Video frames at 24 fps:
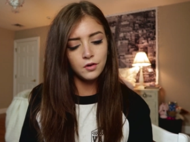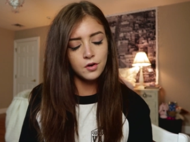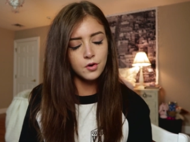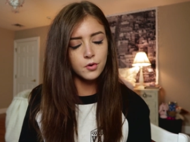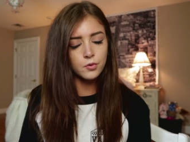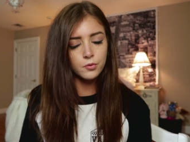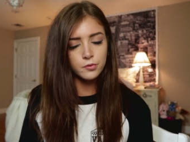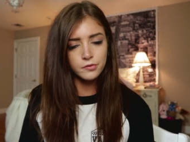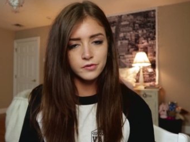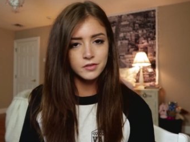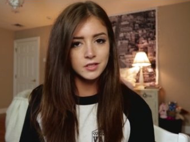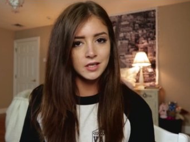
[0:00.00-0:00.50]

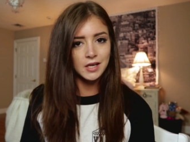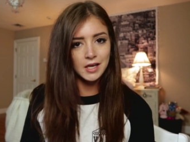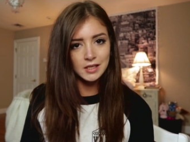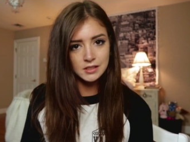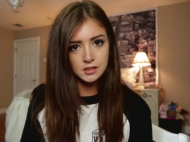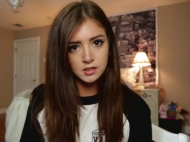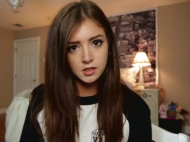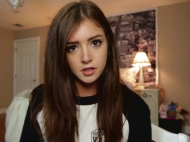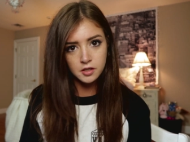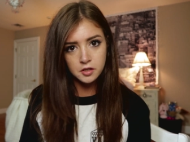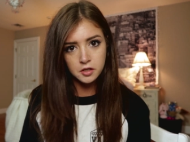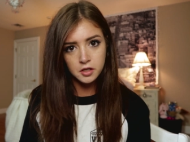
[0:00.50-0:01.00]
knows
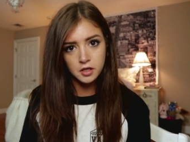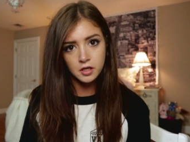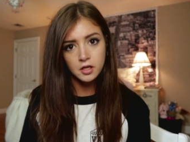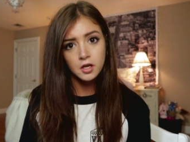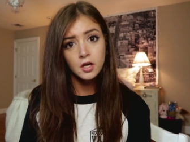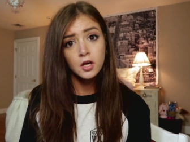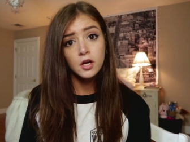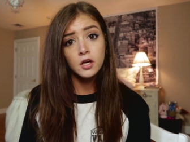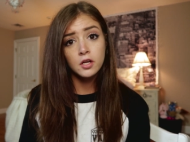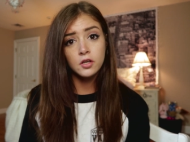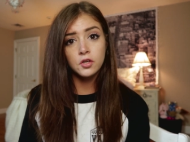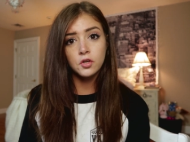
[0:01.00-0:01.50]
Against Current
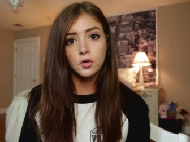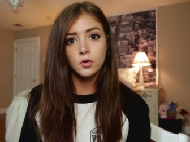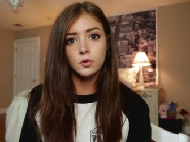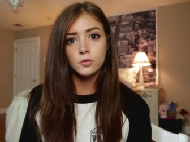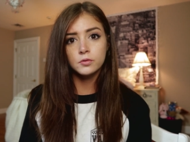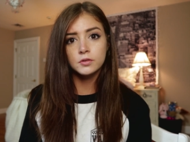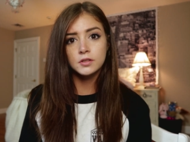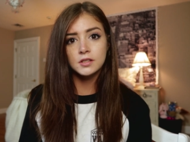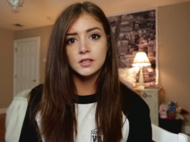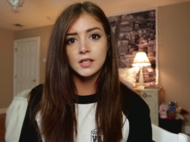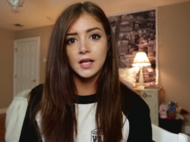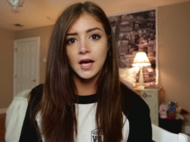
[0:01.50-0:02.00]

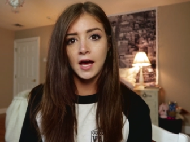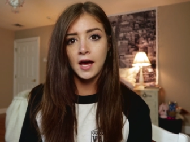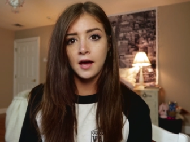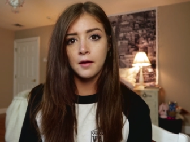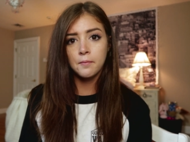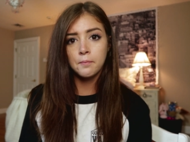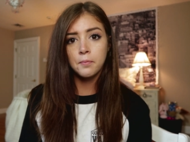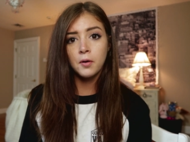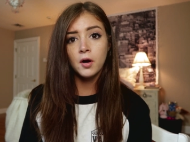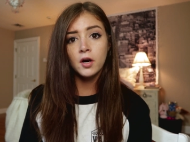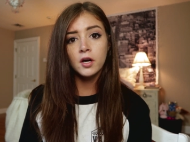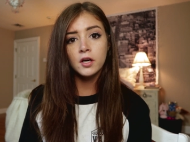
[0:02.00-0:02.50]
knows
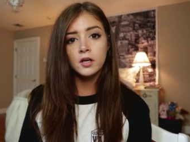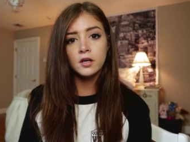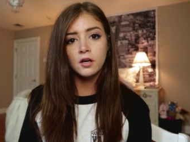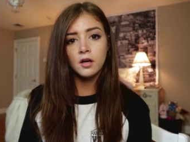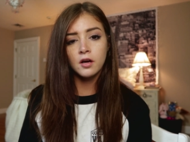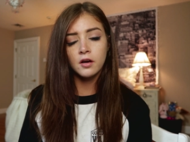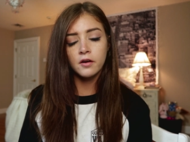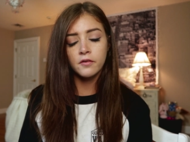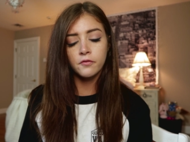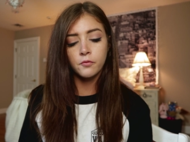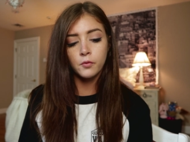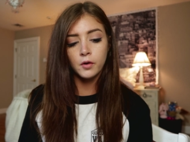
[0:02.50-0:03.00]
that part
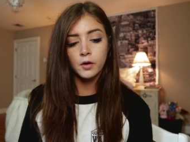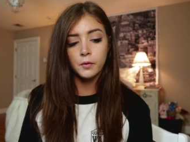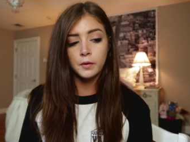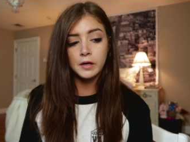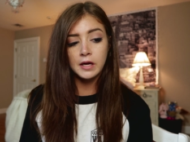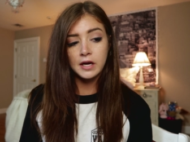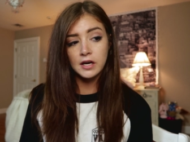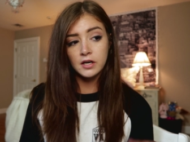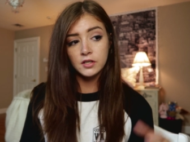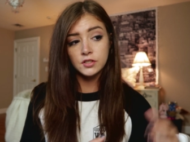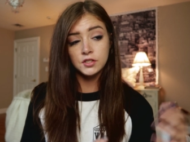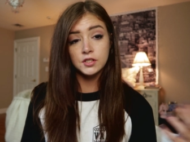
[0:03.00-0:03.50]
of where we
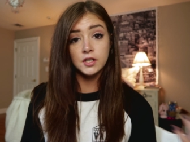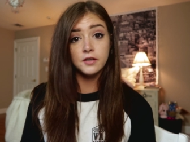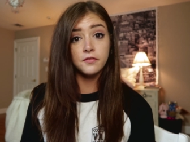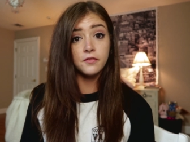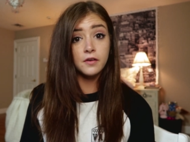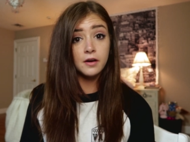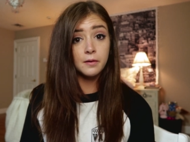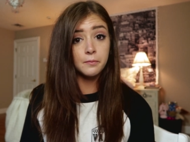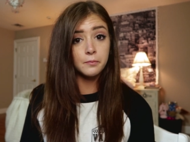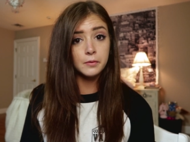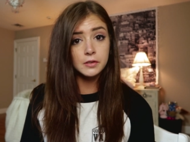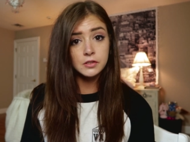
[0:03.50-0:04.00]
got our start
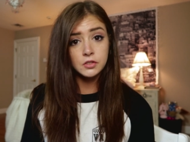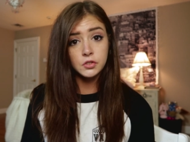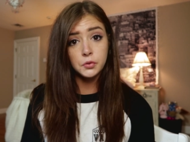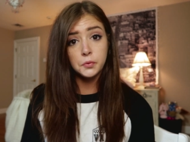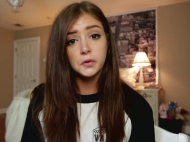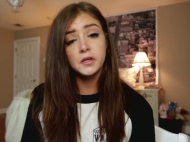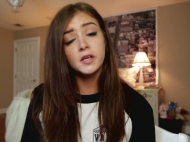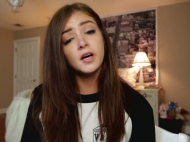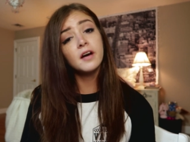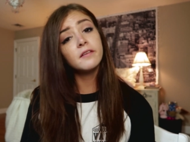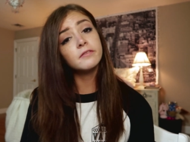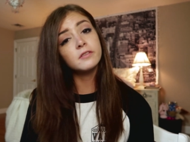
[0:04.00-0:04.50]
from was
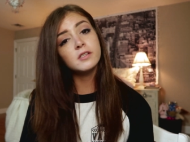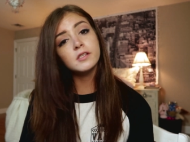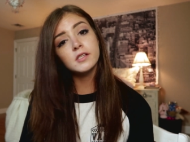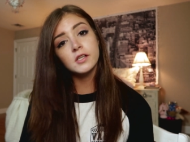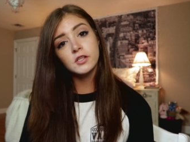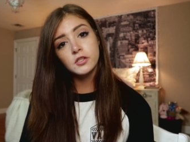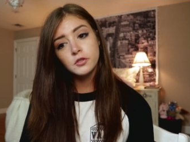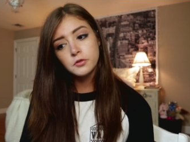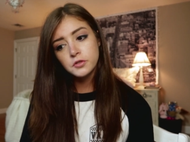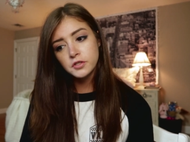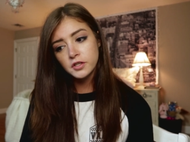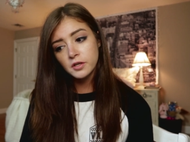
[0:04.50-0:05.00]
doing covers
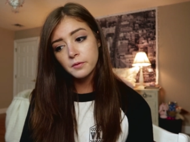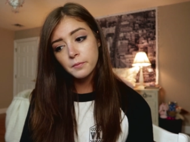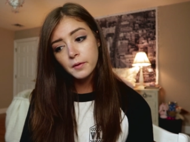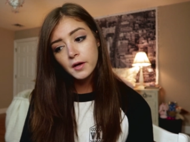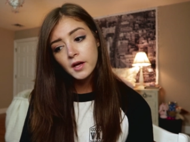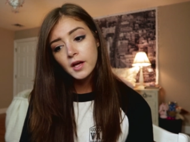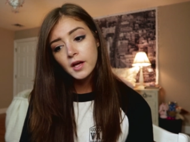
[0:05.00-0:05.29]
on YouTube.